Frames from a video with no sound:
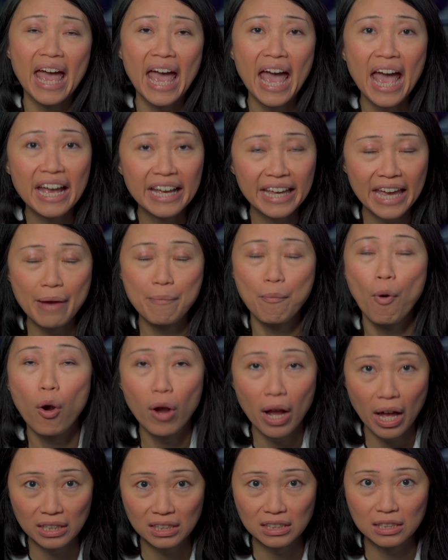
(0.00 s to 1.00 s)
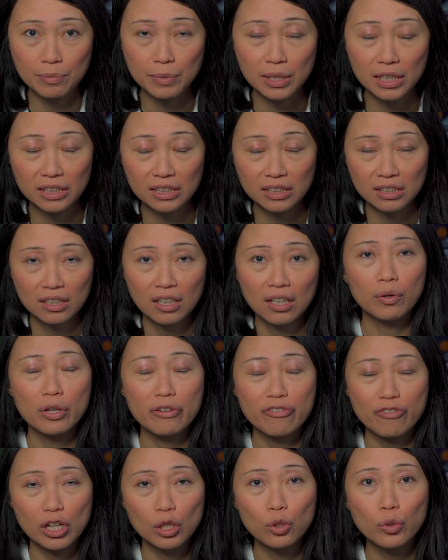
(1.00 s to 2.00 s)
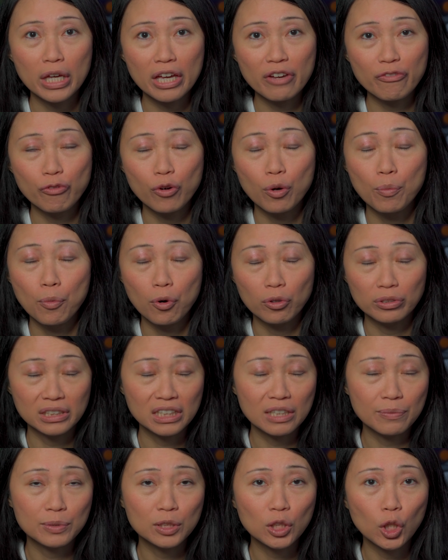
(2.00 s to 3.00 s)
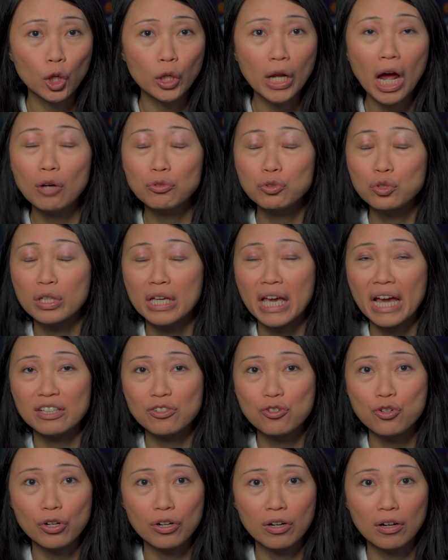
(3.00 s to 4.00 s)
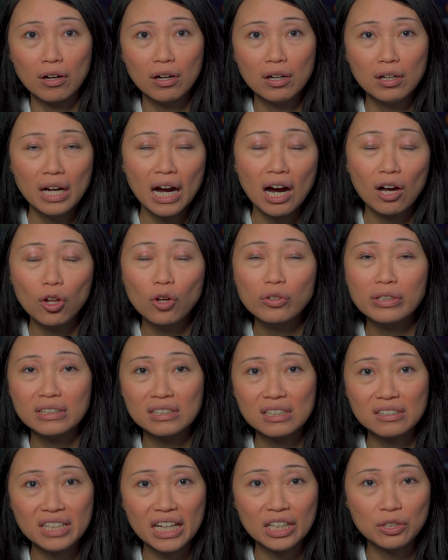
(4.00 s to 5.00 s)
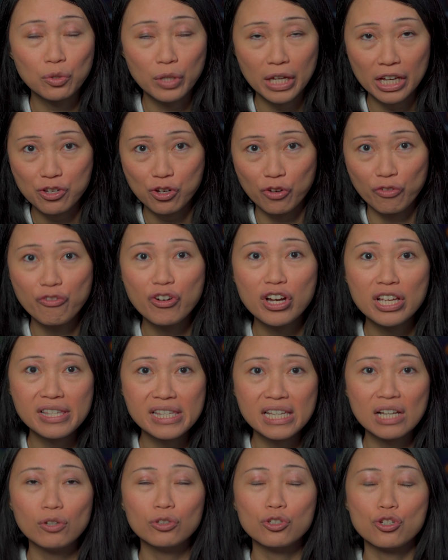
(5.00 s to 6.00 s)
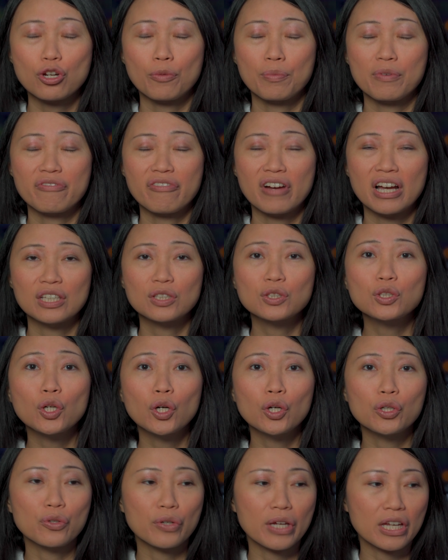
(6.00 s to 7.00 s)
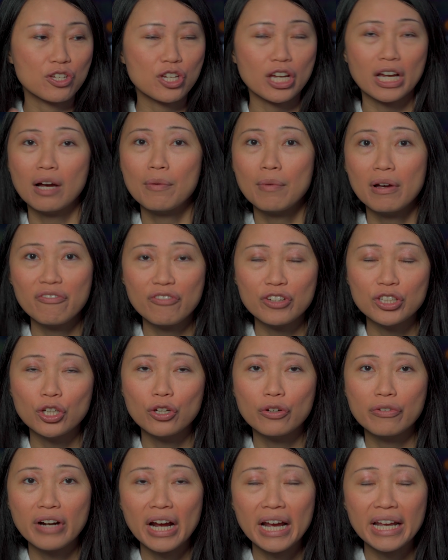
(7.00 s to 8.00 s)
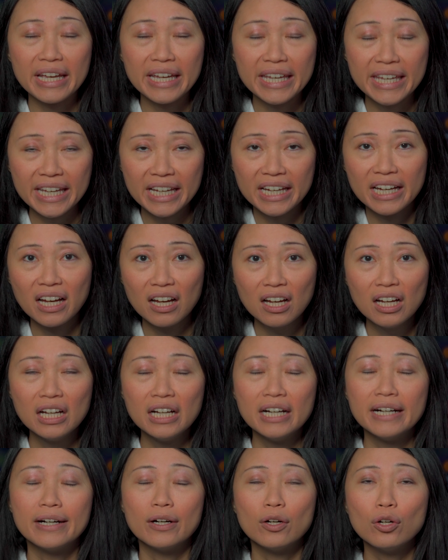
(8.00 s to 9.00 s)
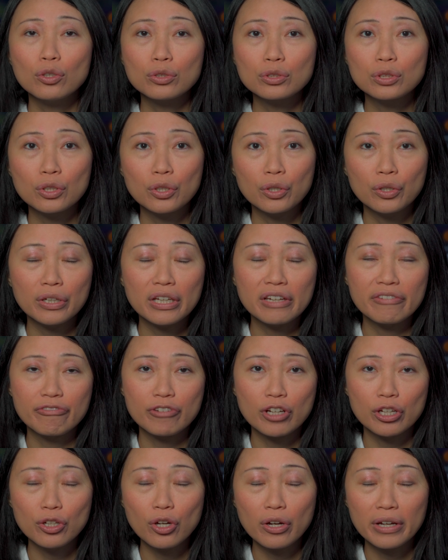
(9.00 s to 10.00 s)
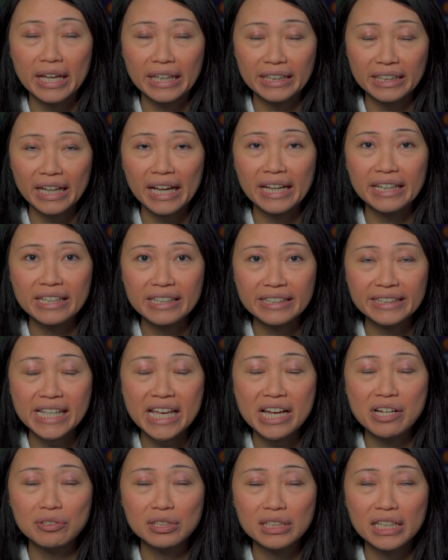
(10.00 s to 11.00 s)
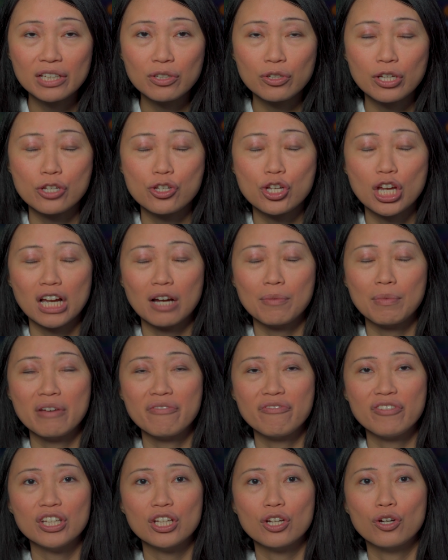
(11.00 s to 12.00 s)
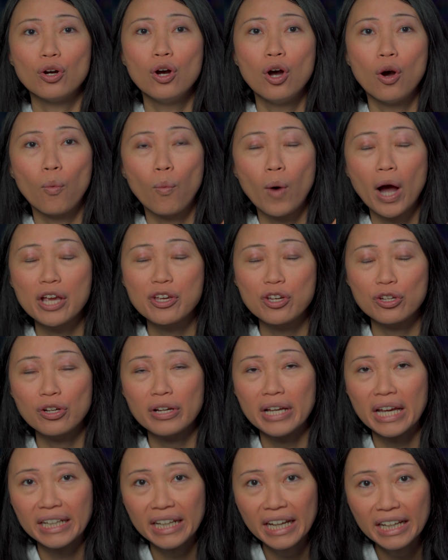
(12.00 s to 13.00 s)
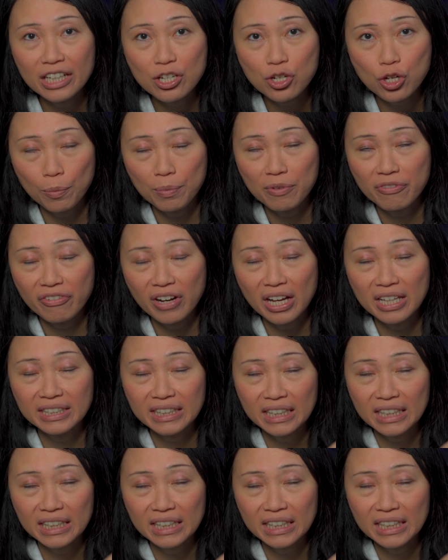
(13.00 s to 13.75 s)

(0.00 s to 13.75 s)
and get more customers. If you're looking for more tips on how to get your, how long does it take to get your first sale on Shopify store, you can check out my video right here. Also, if you're not getting any sales yet, you can check out my video why you're not getting any Shopify